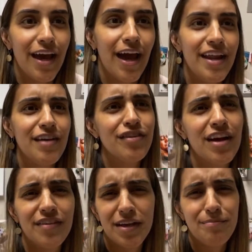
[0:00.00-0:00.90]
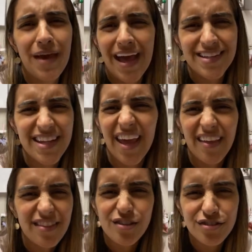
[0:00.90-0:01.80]
I never have like a bad day.
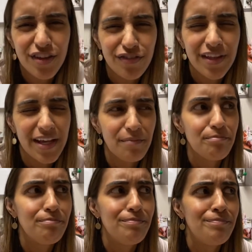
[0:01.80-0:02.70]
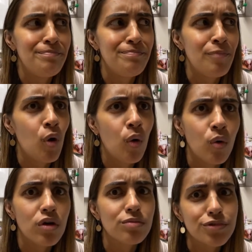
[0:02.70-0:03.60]
There's never like a
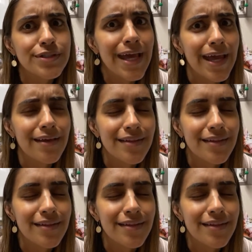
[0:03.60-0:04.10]
horrible day.